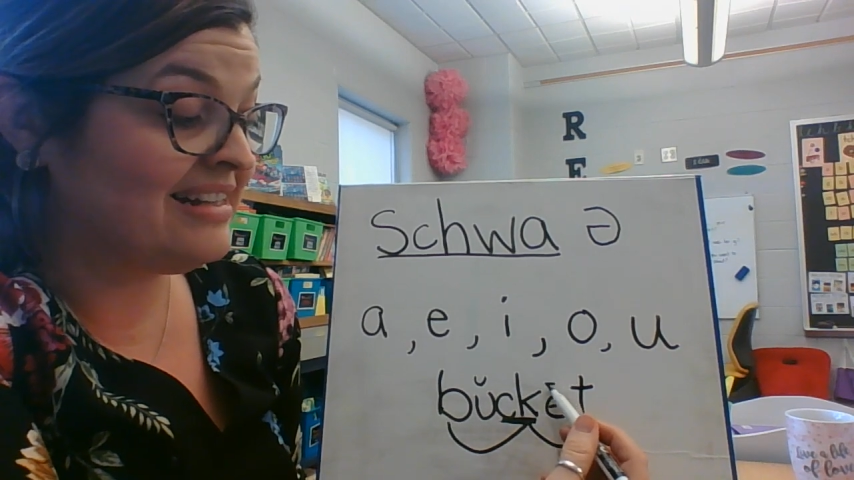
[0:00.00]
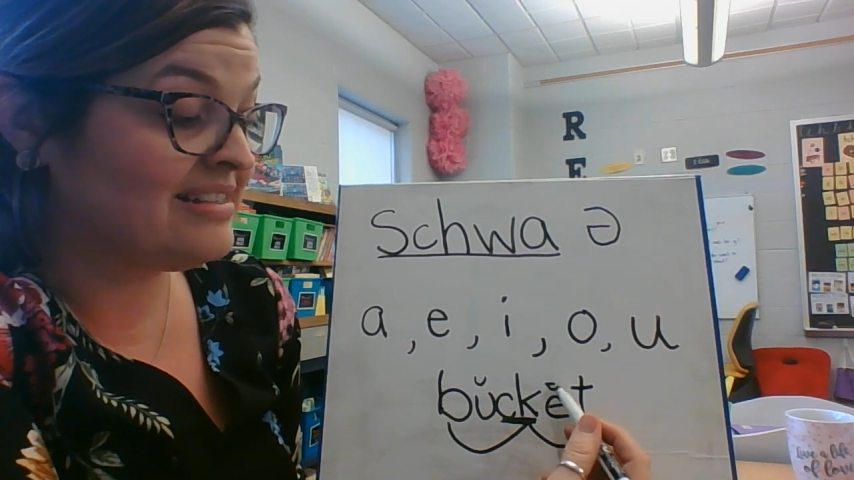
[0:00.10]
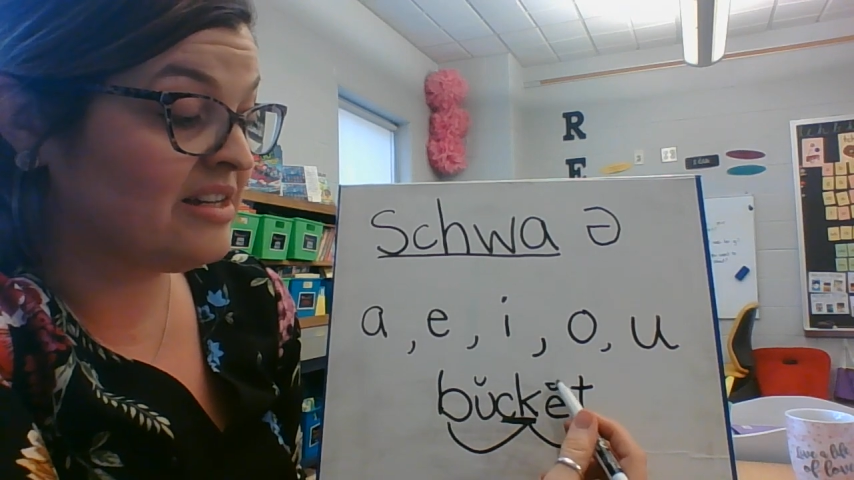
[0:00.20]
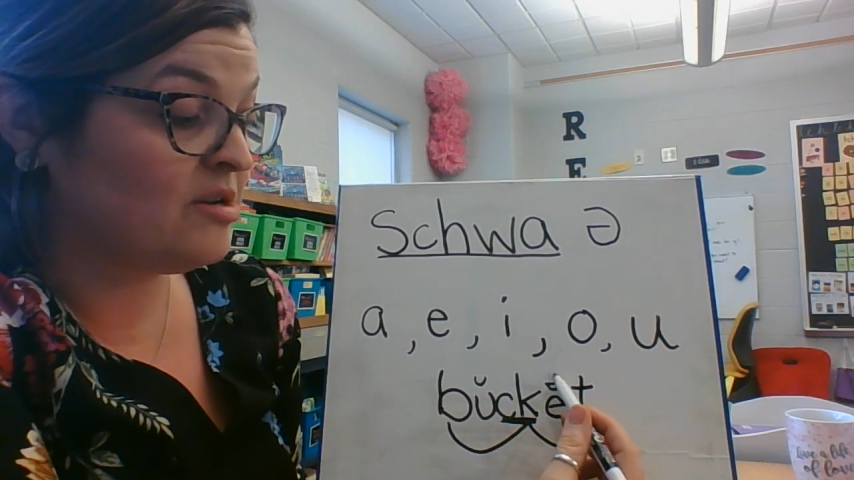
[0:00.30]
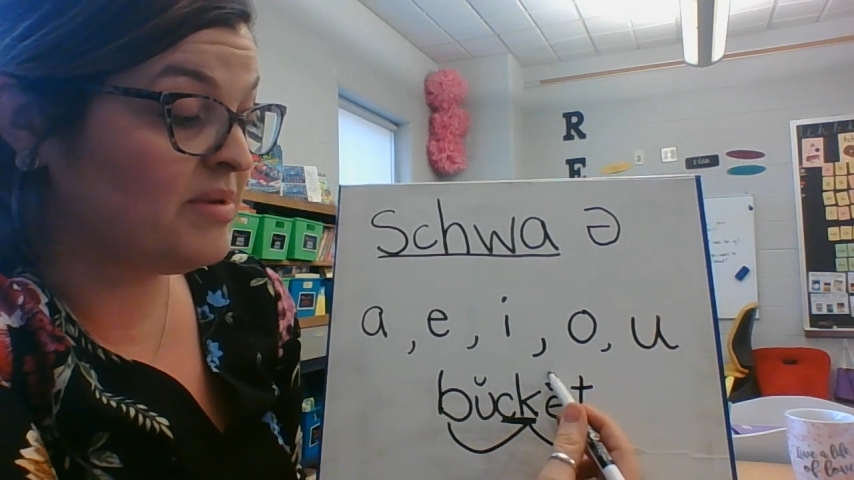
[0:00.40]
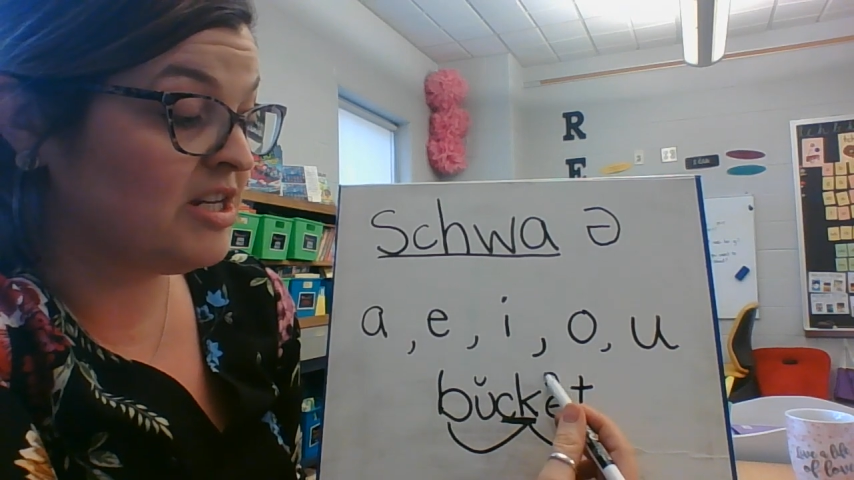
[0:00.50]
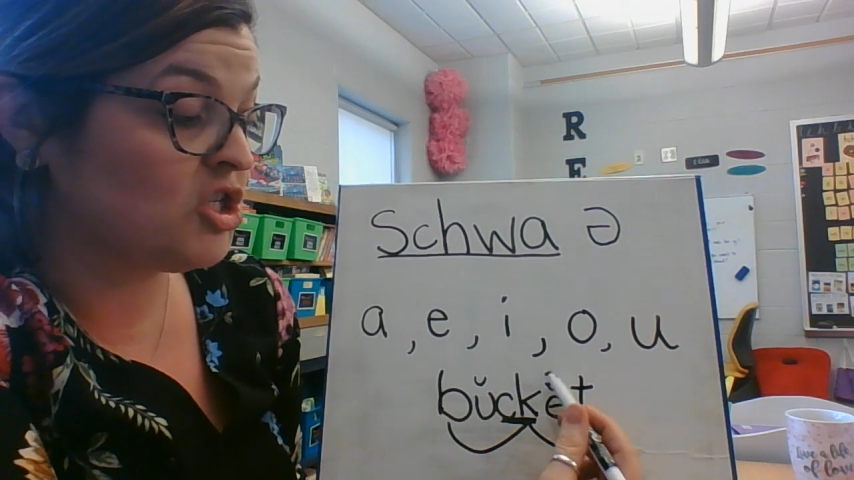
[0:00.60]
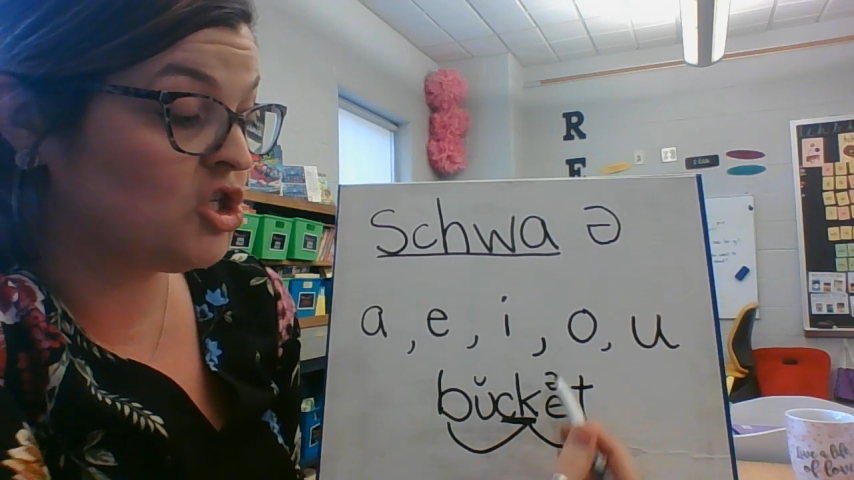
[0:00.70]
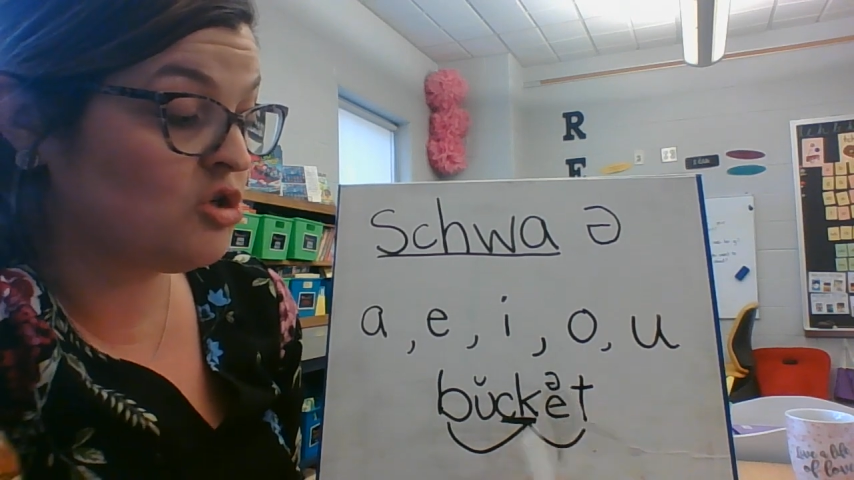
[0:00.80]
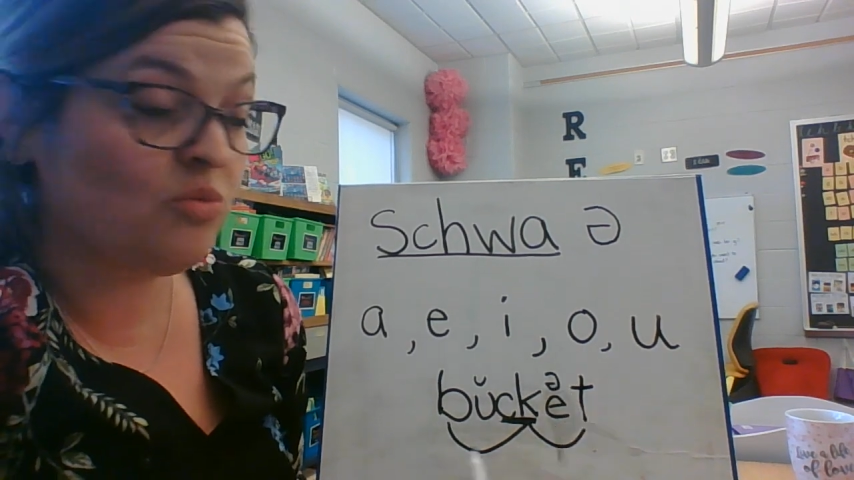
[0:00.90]
is going to be a
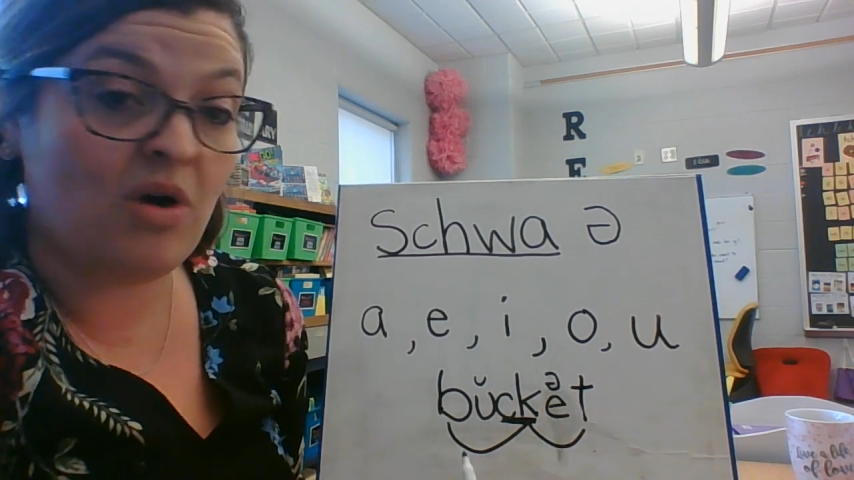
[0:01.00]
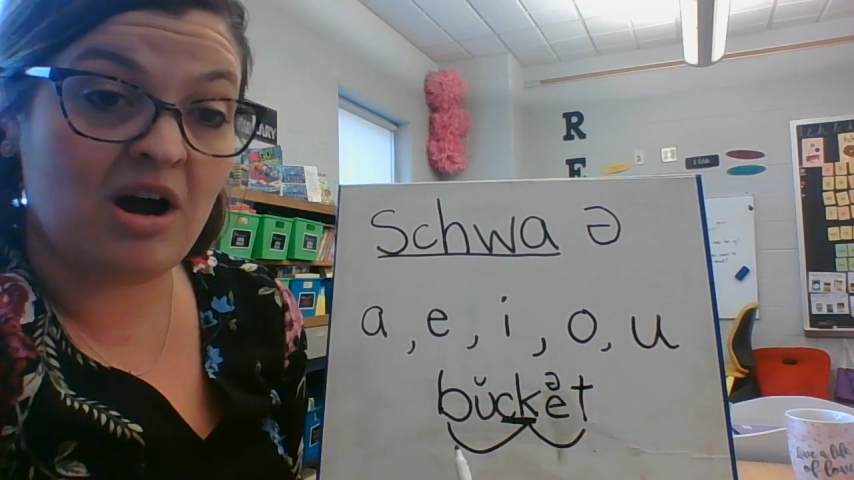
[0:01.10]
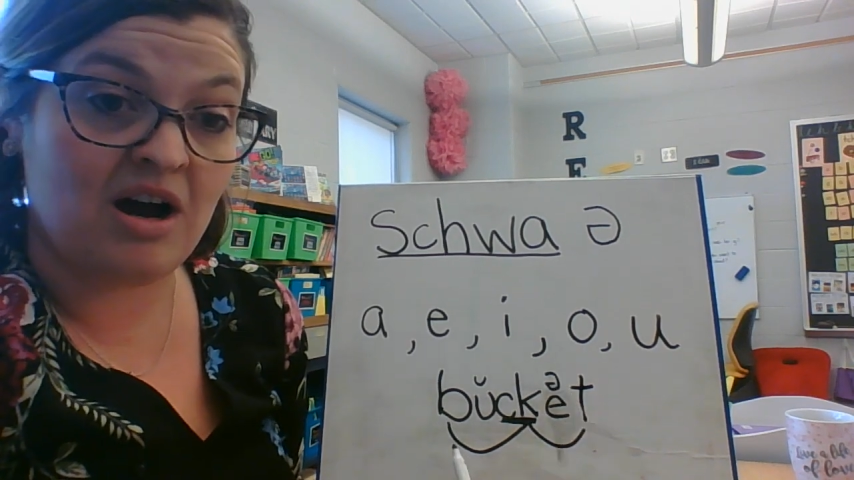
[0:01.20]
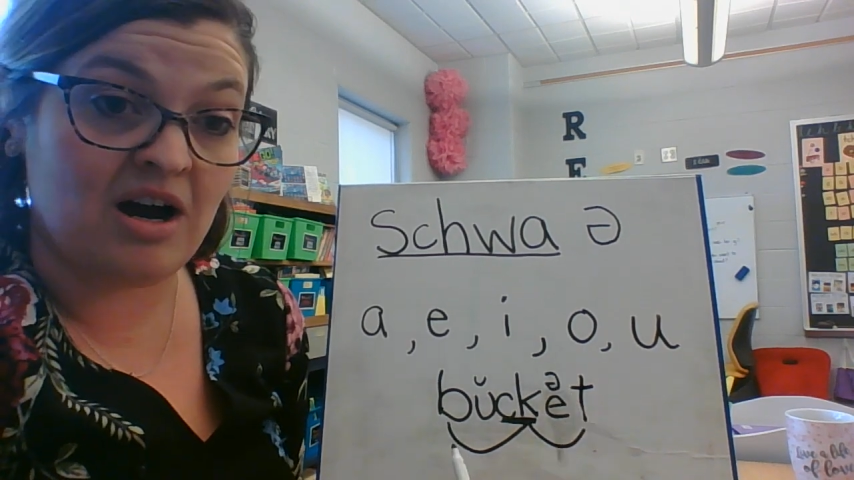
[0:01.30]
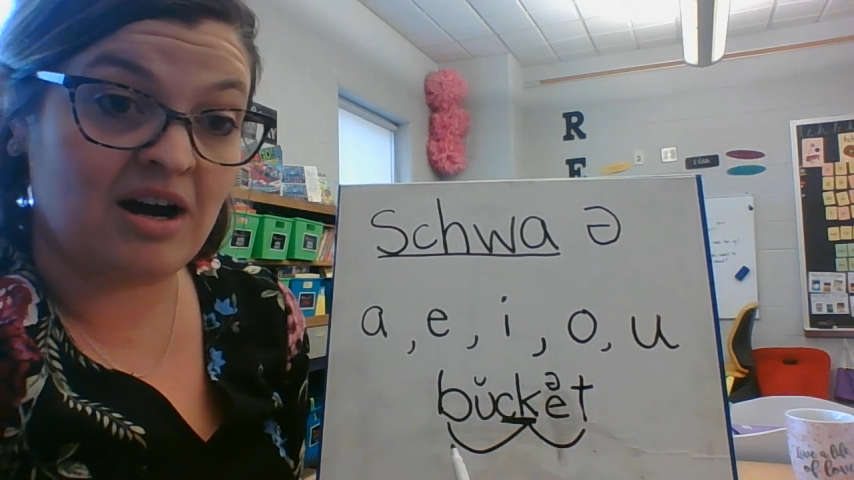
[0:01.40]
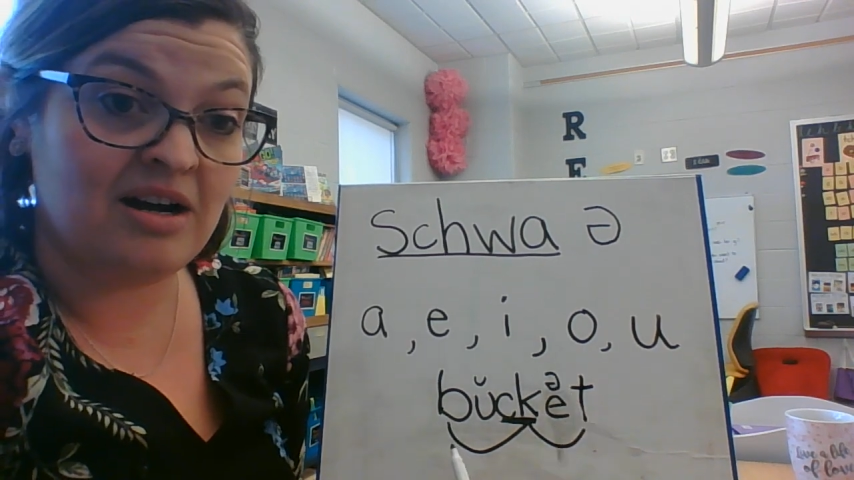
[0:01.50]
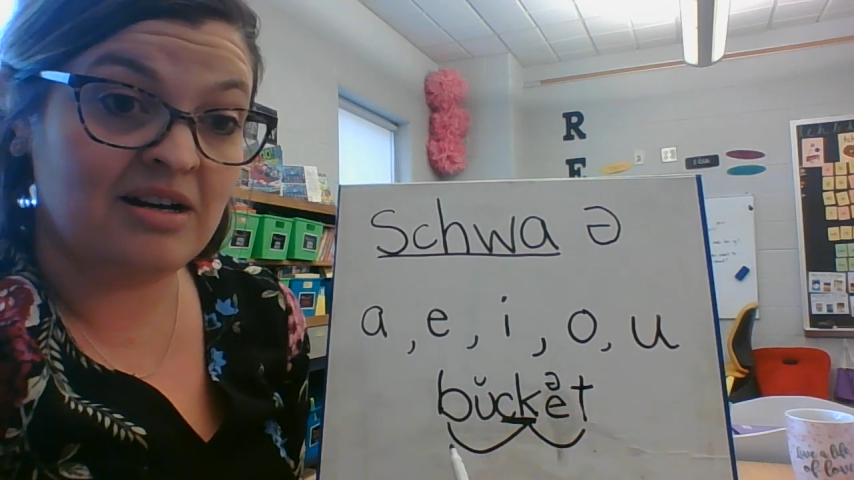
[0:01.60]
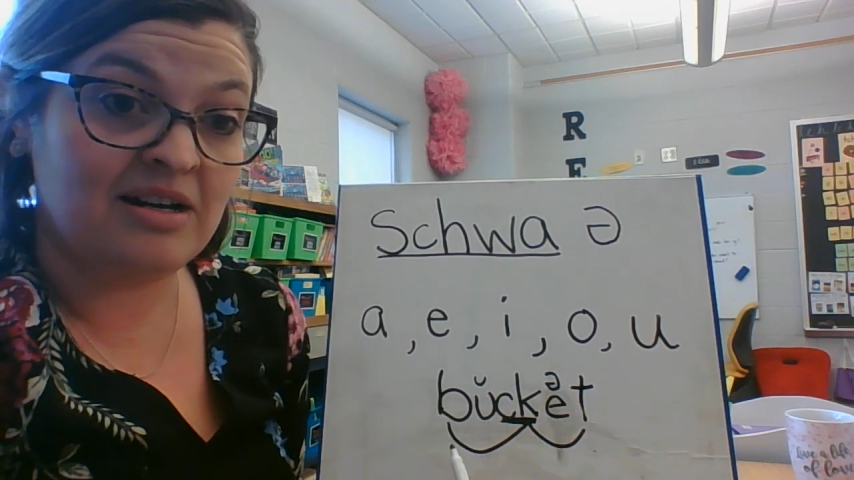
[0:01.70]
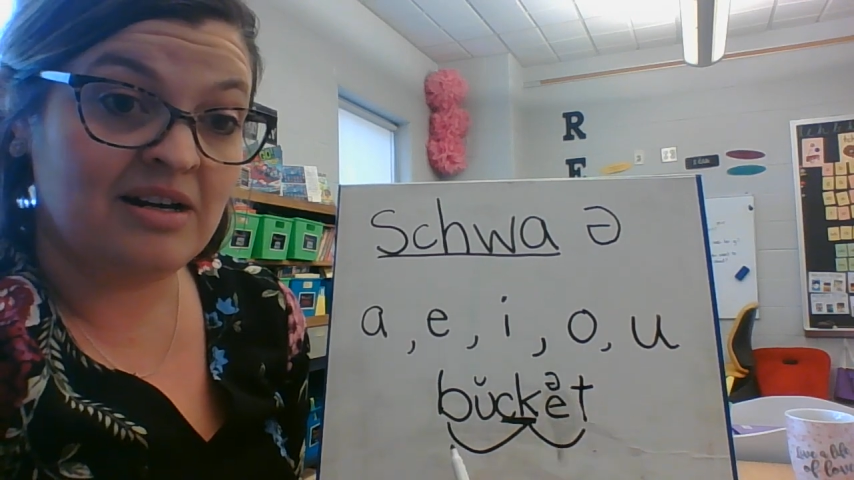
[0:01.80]
schwa